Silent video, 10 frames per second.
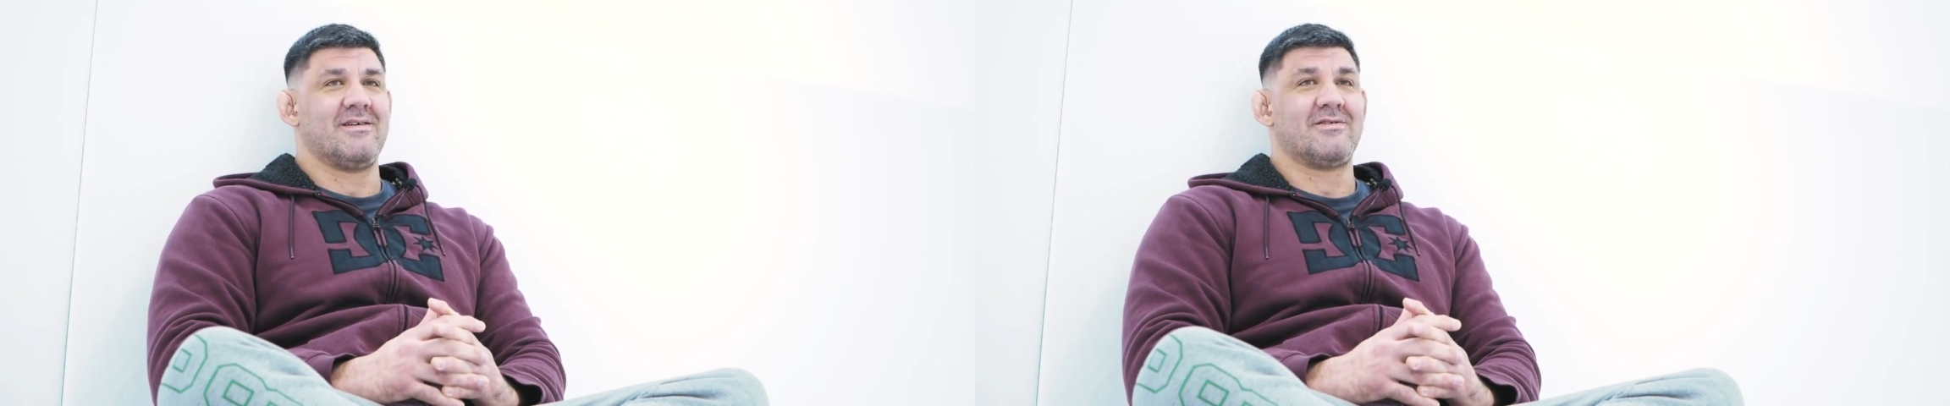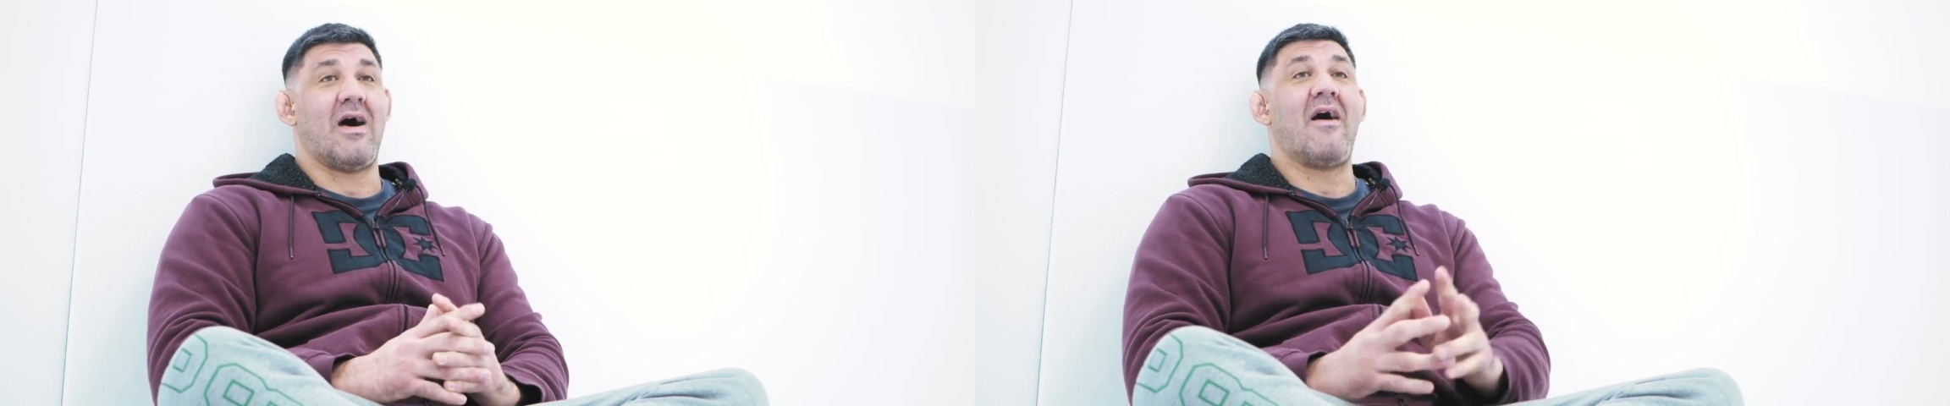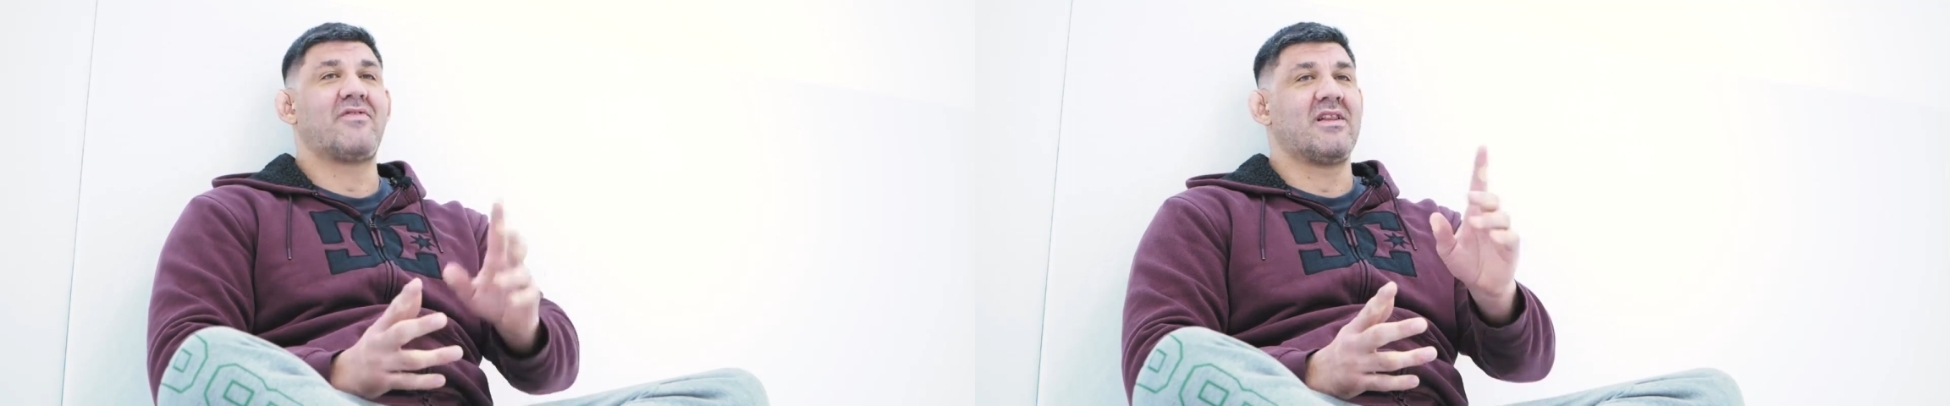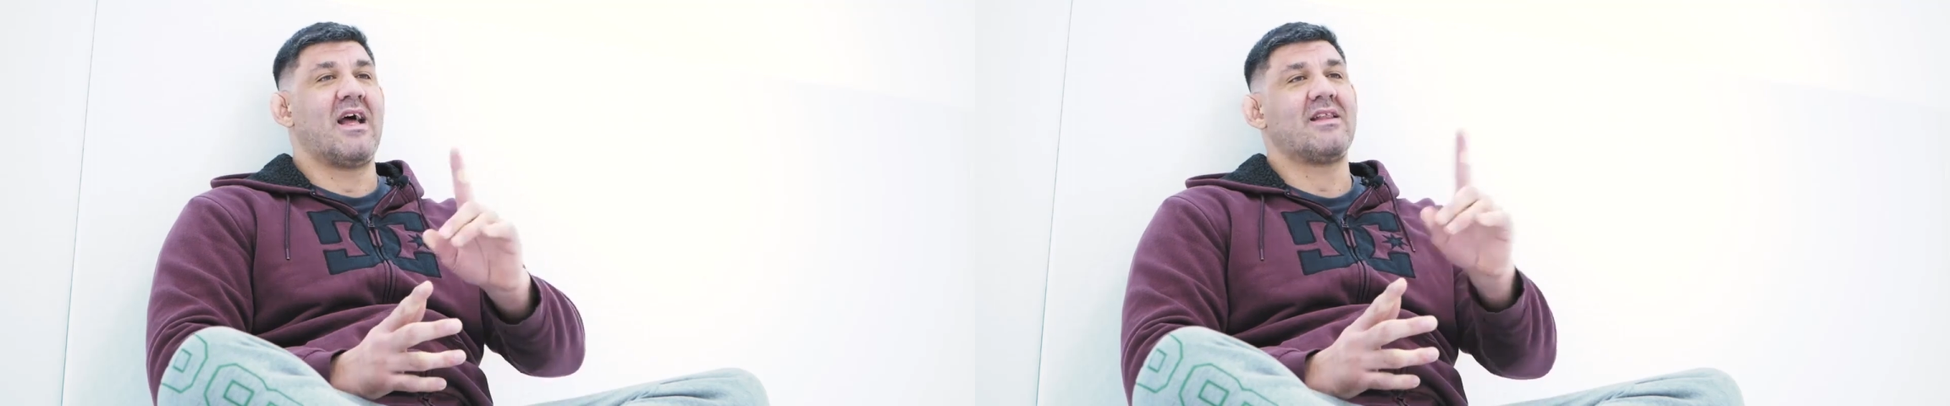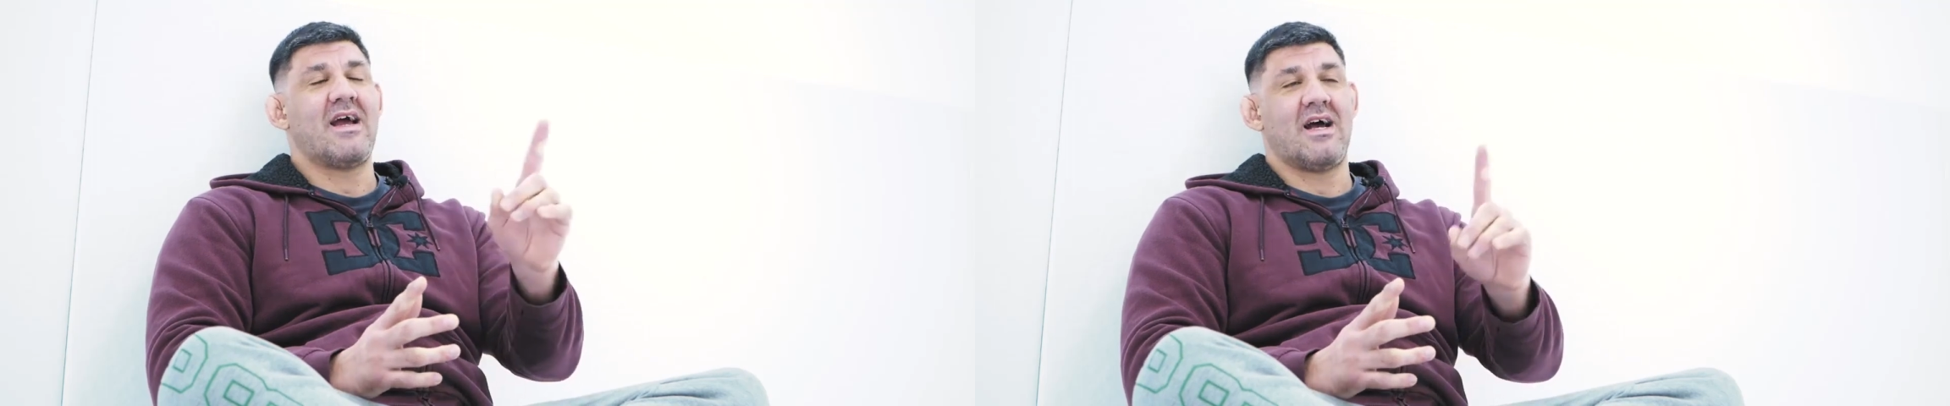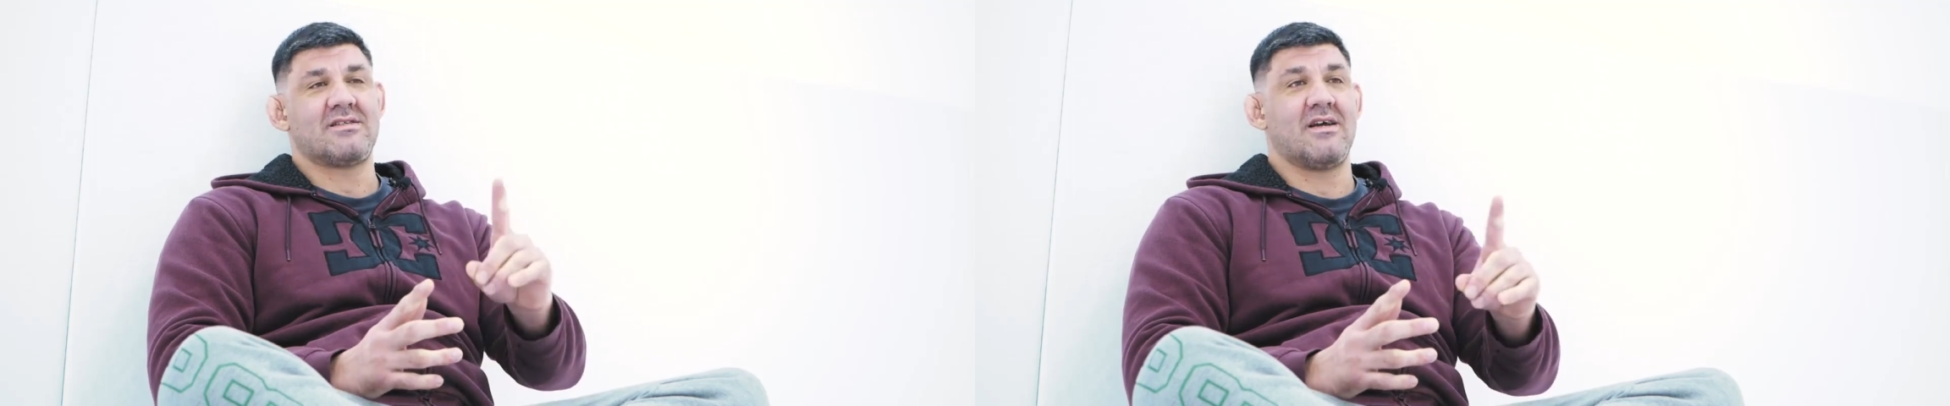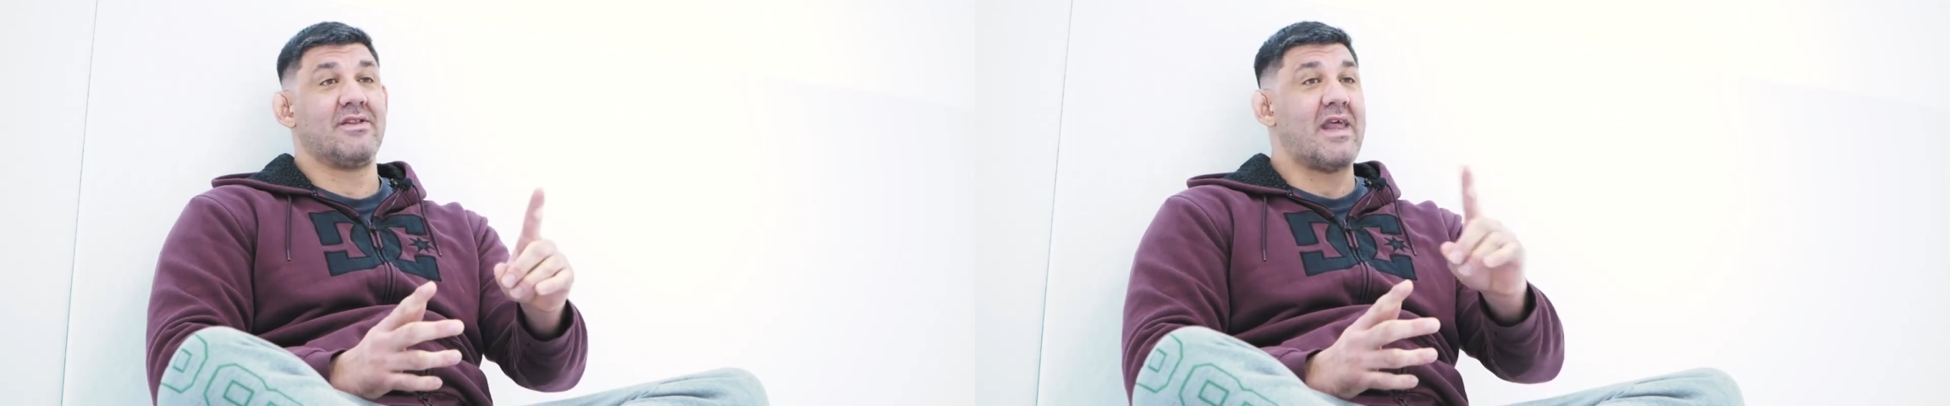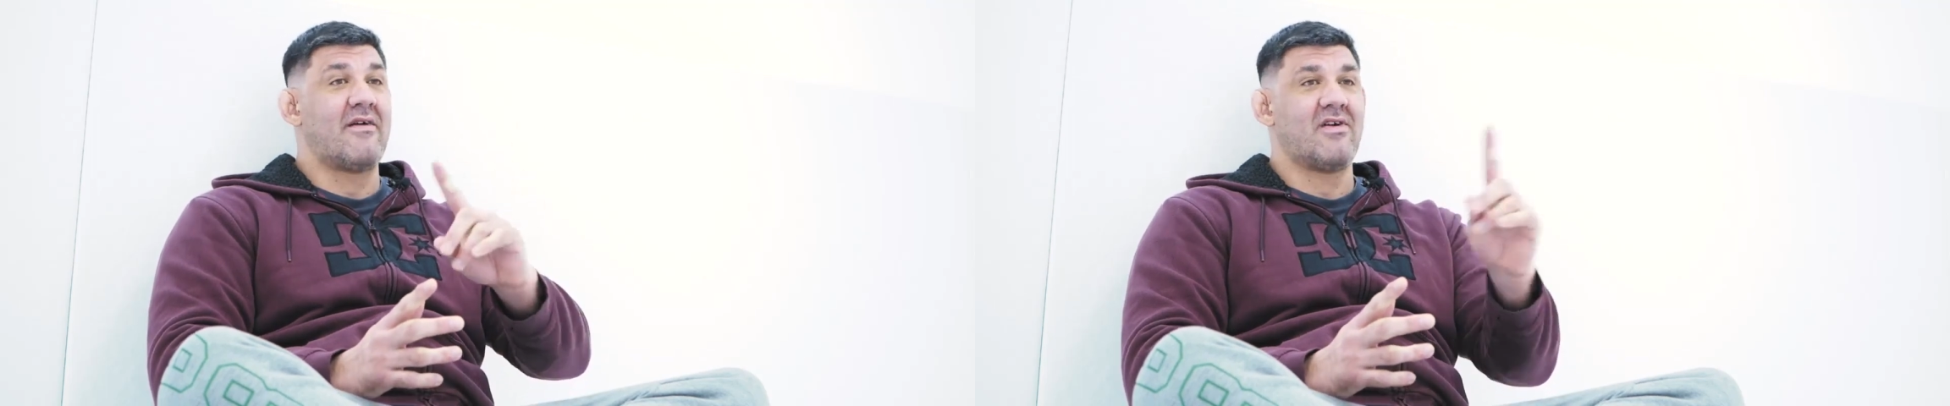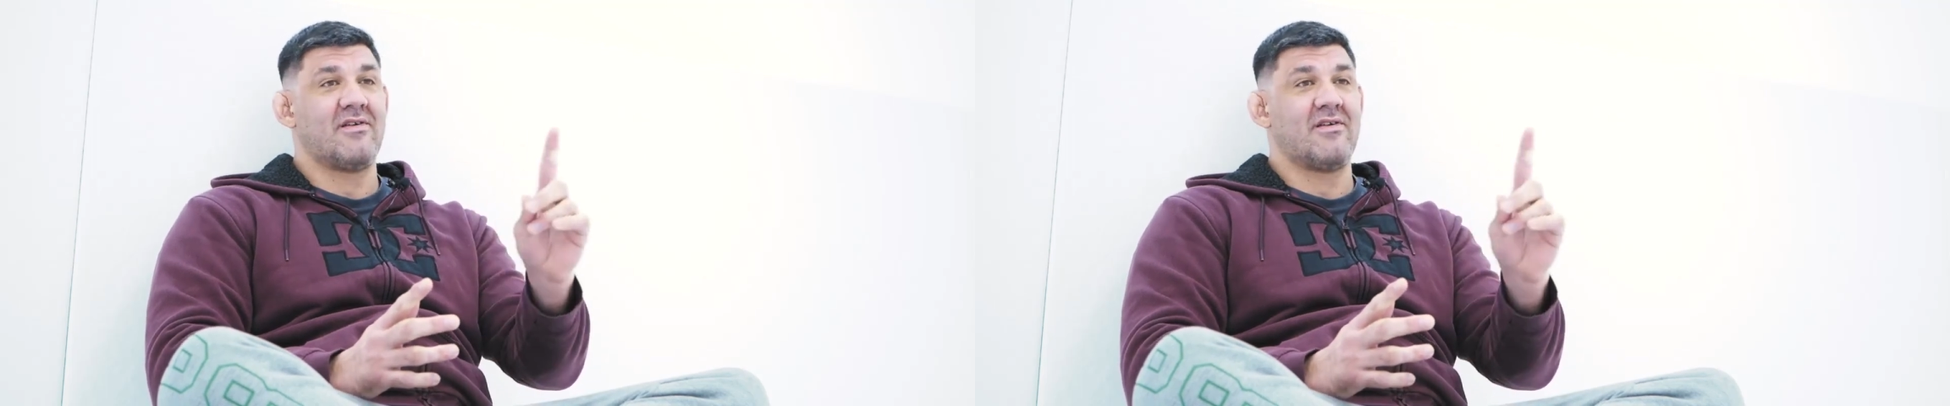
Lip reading: So after that, I asked her never